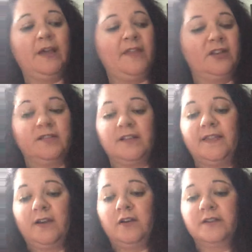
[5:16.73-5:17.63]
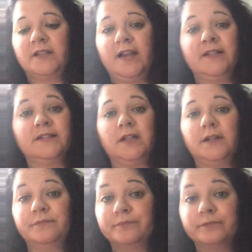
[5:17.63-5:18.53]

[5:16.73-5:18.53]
And then I just set that card aside, it's done.